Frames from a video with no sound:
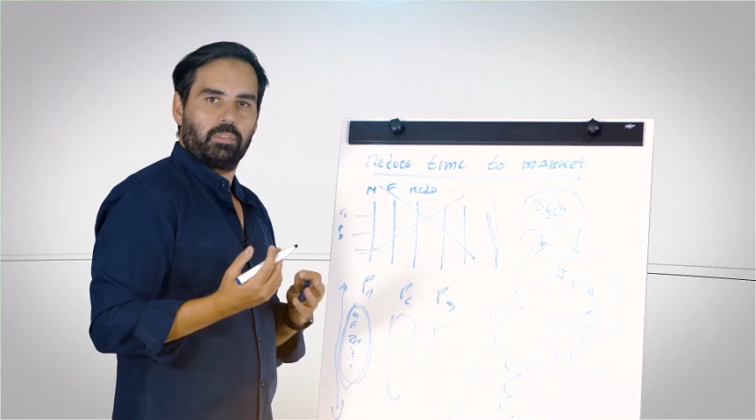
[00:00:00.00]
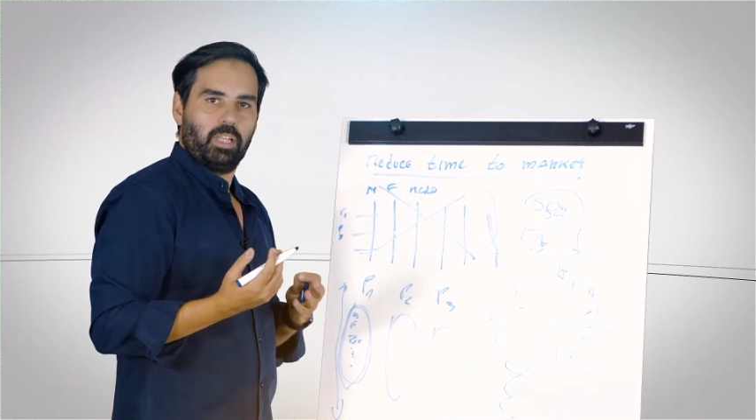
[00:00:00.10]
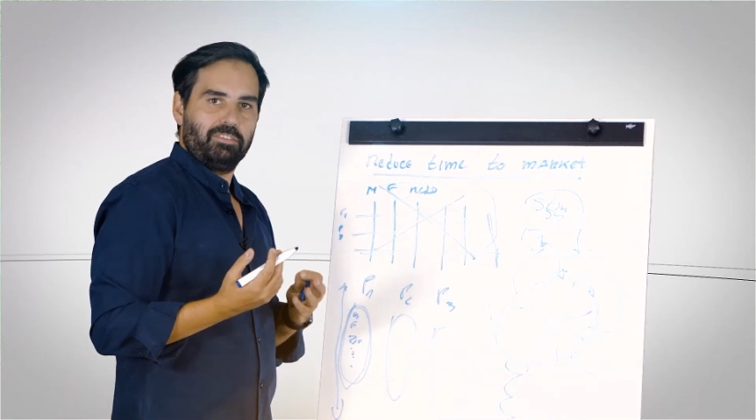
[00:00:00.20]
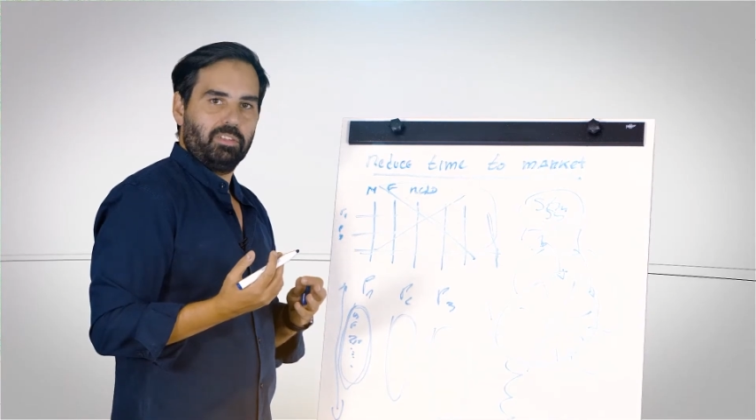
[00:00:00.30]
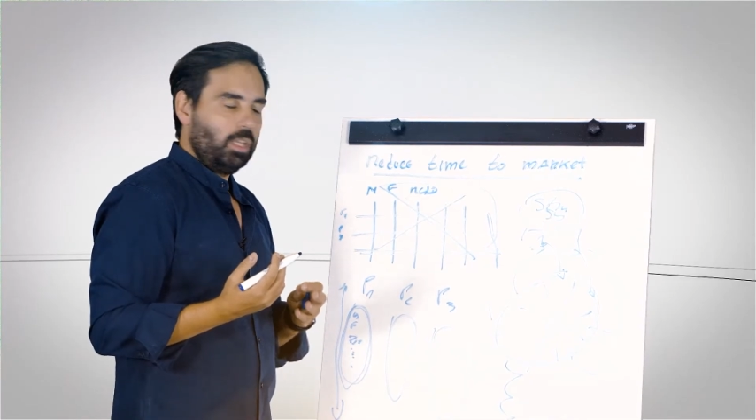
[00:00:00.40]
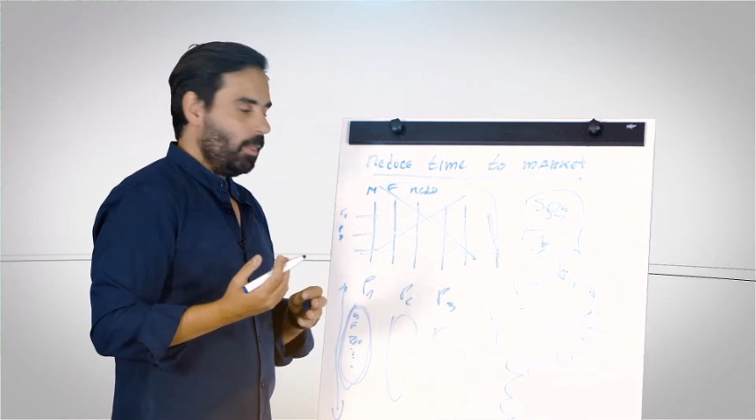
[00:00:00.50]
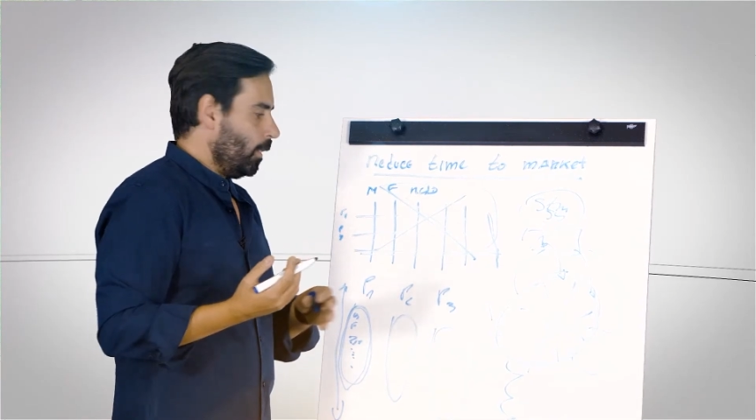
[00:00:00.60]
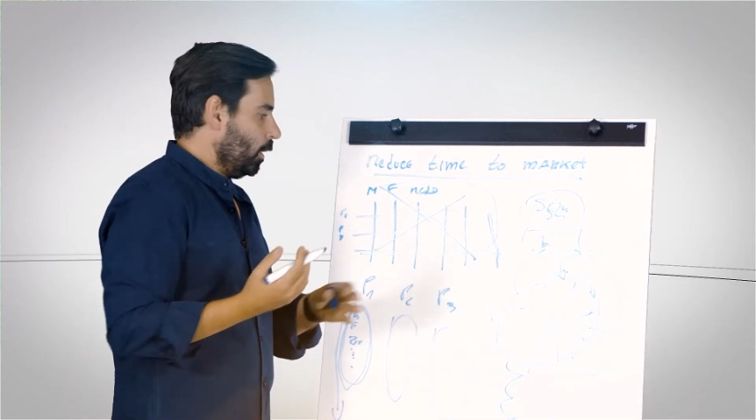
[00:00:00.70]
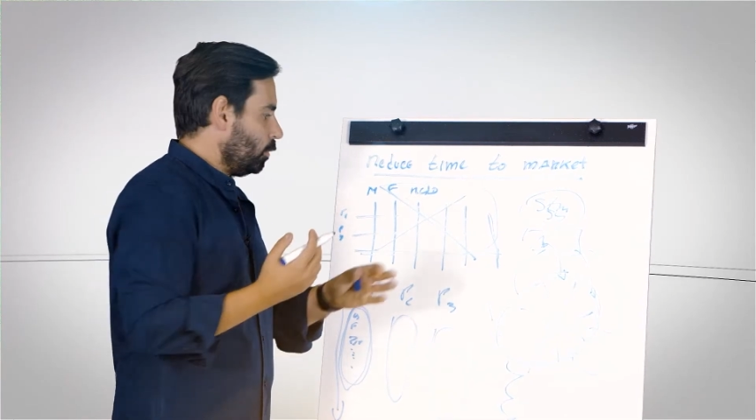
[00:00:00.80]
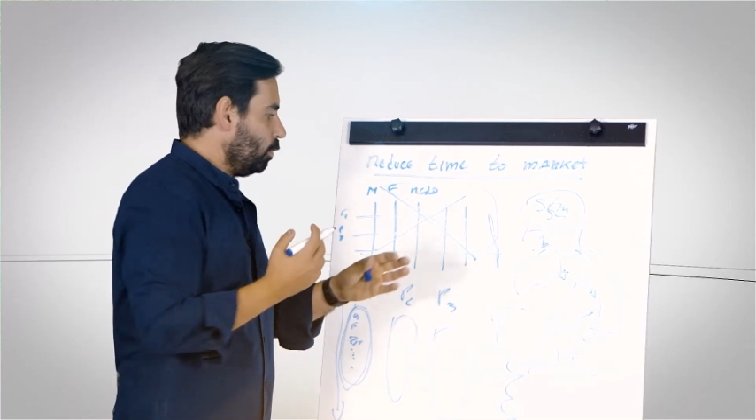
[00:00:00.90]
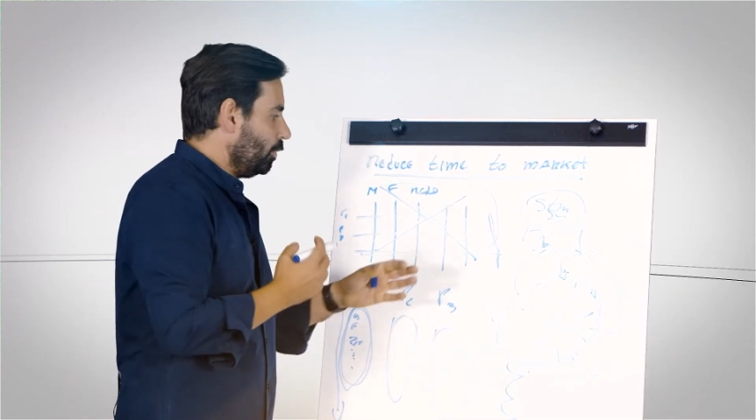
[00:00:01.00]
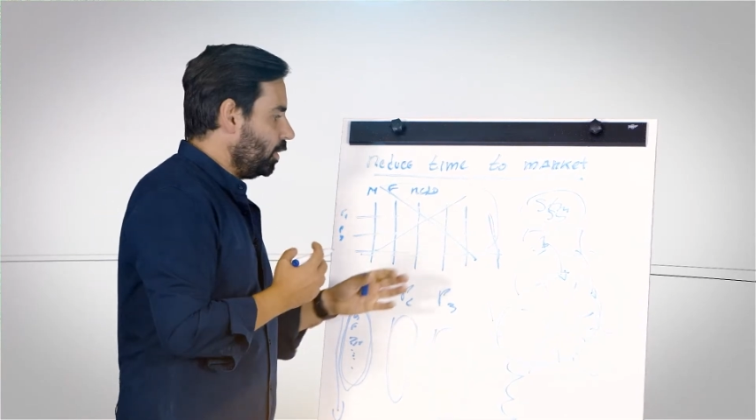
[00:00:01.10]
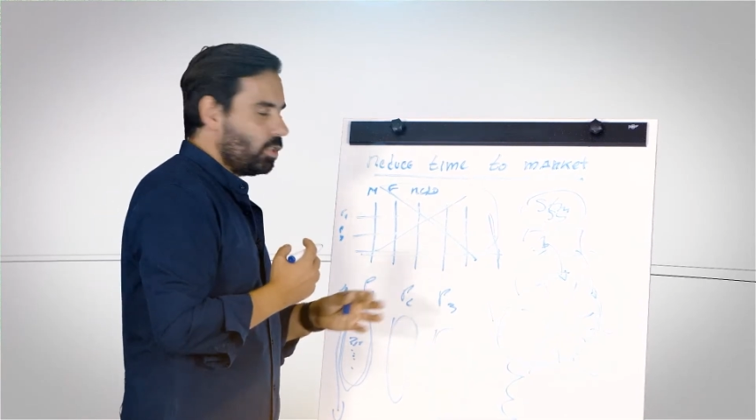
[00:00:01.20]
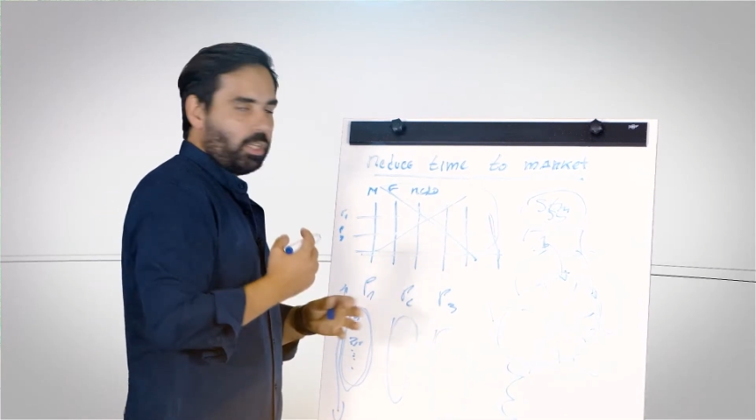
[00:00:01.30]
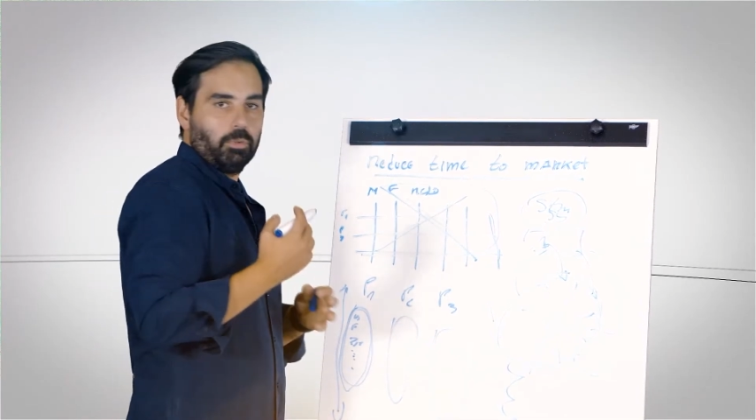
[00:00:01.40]
level. To
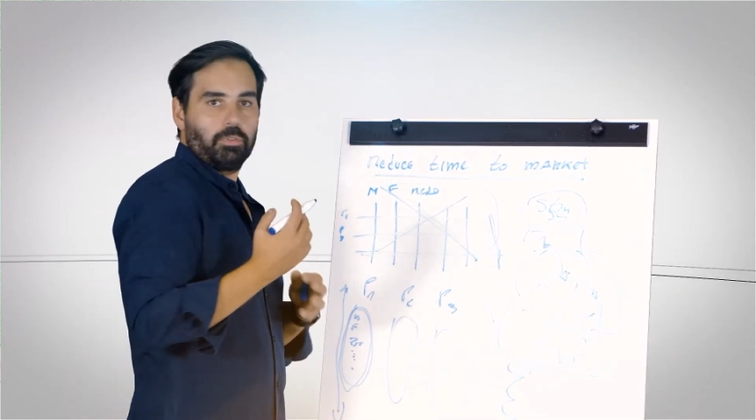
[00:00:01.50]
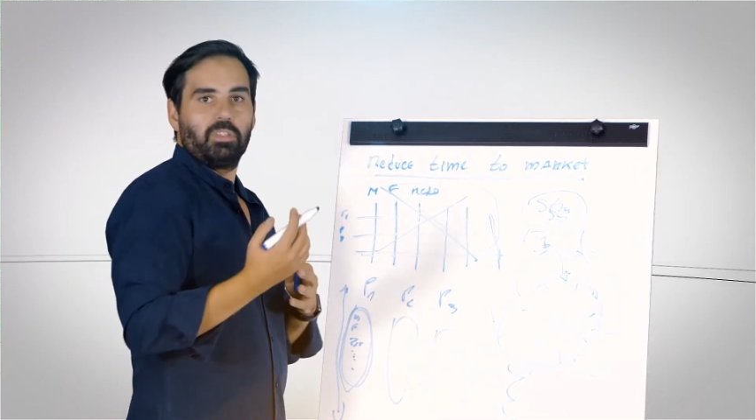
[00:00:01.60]
finish, I want